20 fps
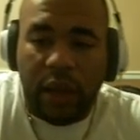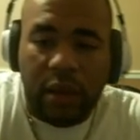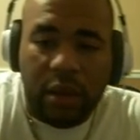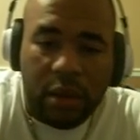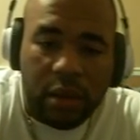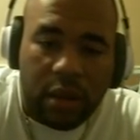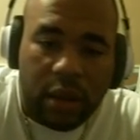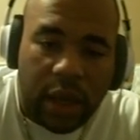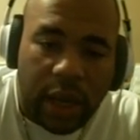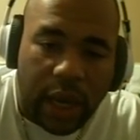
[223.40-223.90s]

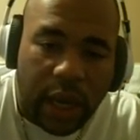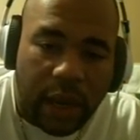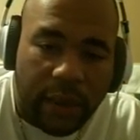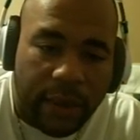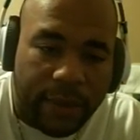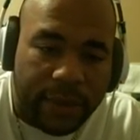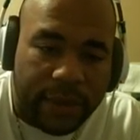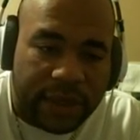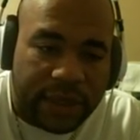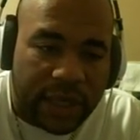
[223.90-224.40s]
well.
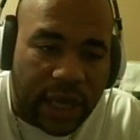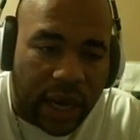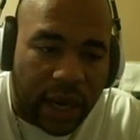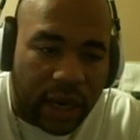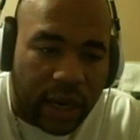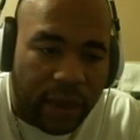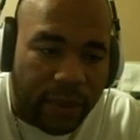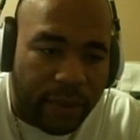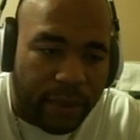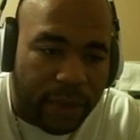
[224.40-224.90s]
I've been
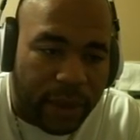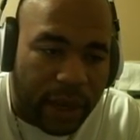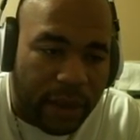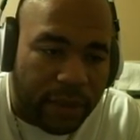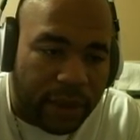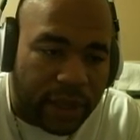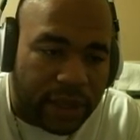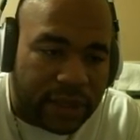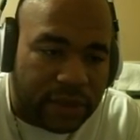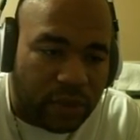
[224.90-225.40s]
stocking up and
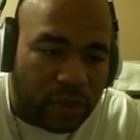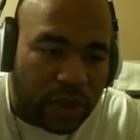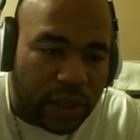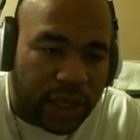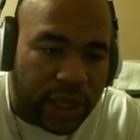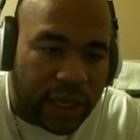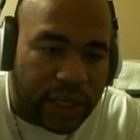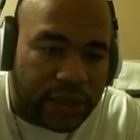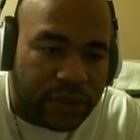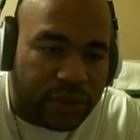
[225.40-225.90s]
been able to get
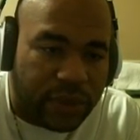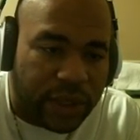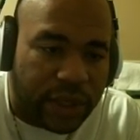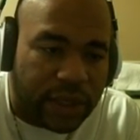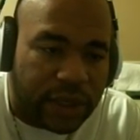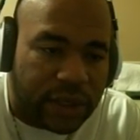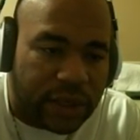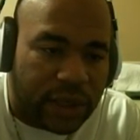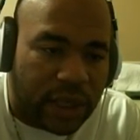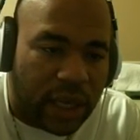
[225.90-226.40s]
some really nice
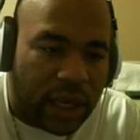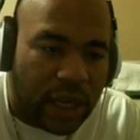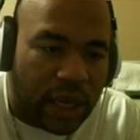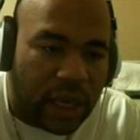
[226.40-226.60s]
rings.